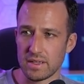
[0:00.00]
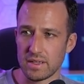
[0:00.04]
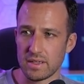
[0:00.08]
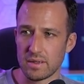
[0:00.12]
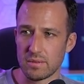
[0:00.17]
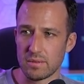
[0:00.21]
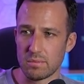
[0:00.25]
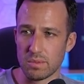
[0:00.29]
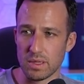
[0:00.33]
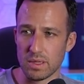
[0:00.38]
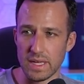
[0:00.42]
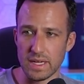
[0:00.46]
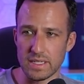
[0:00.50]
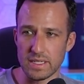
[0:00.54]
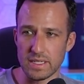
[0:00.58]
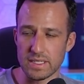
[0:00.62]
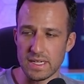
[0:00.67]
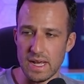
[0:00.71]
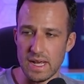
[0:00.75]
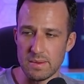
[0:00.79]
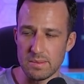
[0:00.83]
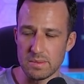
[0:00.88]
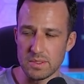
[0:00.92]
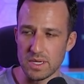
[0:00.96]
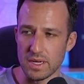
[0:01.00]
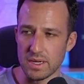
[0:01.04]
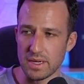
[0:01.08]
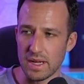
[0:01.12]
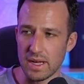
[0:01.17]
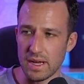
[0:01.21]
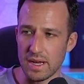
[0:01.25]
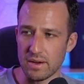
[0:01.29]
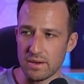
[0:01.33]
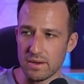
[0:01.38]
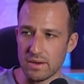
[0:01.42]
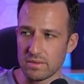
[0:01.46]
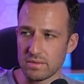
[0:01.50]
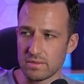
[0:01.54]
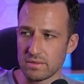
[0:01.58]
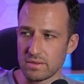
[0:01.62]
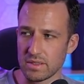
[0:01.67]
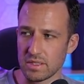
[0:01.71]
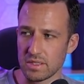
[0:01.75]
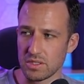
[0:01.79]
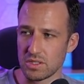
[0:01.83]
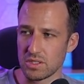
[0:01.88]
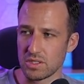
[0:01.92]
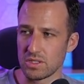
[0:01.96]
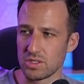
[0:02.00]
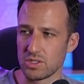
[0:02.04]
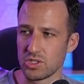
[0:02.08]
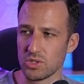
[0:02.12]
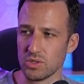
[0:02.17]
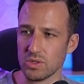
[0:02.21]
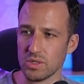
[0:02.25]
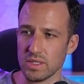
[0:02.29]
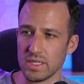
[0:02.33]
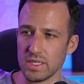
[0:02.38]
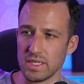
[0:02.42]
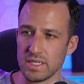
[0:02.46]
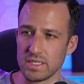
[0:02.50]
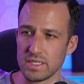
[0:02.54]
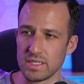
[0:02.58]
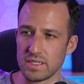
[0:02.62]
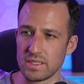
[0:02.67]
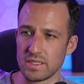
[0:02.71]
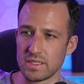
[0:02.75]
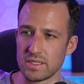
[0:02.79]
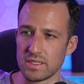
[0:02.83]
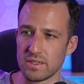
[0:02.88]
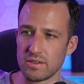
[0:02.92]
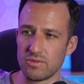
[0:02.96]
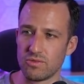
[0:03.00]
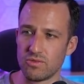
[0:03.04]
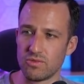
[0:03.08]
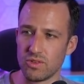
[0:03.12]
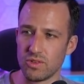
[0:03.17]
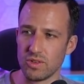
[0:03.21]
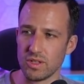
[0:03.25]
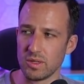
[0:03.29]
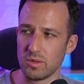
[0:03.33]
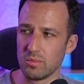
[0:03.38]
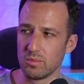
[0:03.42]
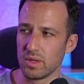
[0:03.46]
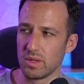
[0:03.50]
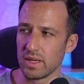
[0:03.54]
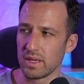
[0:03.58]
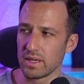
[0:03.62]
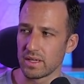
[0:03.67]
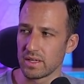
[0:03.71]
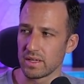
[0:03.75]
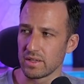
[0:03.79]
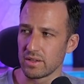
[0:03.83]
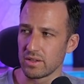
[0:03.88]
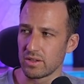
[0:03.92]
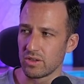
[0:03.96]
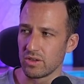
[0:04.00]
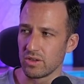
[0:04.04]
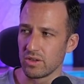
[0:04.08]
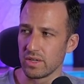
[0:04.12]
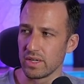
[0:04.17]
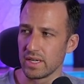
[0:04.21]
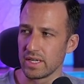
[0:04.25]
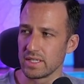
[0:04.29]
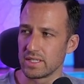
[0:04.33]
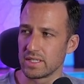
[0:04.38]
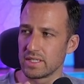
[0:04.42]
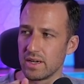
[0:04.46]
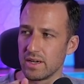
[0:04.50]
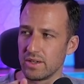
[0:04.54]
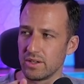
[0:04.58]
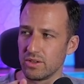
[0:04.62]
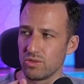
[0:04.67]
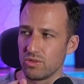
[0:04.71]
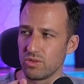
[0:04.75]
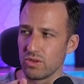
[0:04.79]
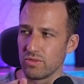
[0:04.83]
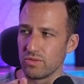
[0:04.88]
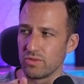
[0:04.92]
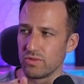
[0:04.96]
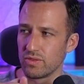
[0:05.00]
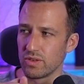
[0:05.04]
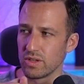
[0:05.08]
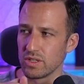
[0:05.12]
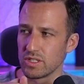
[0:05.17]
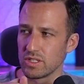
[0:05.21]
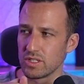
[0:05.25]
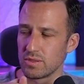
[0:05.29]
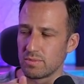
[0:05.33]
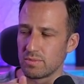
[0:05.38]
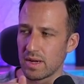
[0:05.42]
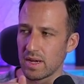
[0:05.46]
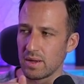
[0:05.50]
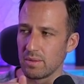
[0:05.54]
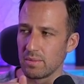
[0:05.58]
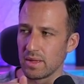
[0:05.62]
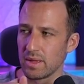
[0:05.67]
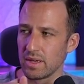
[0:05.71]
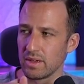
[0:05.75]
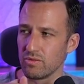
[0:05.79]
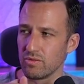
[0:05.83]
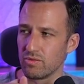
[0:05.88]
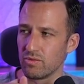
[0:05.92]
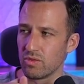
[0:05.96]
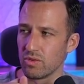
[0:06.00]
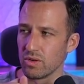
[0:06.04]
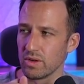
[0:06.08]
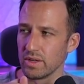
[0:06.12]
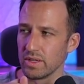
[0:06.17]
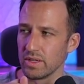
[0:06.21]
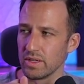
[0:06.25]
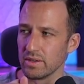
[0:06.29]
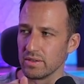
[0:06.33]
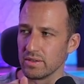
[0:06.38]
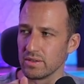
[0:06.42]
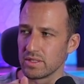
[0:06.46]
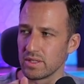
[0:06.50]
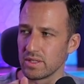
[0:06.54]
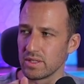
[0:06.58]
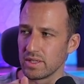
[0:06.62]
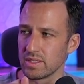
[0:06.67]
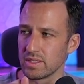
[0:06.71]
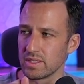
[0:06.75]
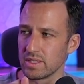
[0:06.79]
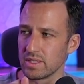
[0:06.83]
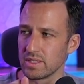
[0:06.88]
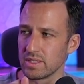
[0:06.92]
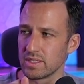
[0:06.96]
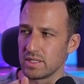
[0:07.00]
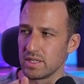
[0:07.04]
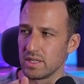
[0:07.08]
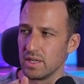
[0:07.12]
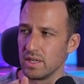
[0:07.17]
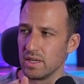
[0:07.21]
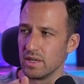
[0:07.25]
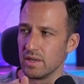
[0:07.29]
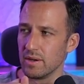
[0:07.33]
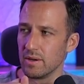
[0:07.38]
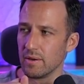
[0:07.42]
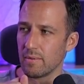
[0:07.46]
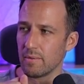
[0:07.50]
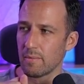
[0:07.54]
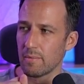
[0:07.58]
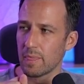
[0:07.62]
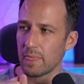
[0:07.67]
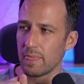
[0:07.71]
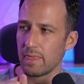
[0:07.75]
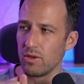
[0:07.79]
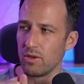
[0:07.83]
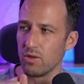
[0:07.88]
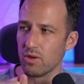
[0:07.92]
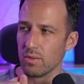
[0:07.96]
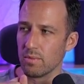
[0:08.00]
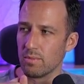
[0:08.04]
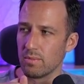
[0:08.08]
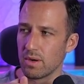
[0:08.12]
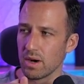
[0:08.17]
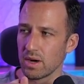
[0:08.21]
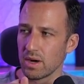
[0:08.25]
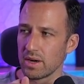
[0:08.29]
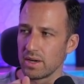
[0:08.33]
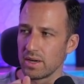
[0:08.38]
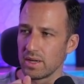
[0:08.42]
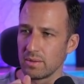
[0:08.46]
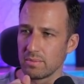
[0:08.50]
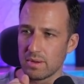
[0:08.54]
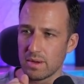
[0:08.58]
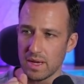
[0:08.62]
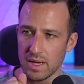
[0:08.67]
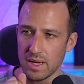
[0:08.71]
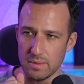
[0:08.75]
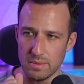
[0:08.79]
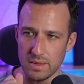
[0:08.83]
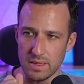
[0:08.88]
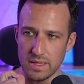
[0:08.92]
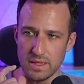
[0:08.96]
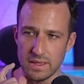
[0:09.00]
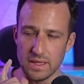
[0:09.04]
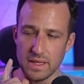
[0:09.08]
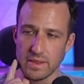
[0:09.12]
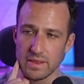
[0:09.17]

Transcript: blank snapshot now, it truly isn't fully blank. It creates your first pipeline for you. So this is your marketing pipeline that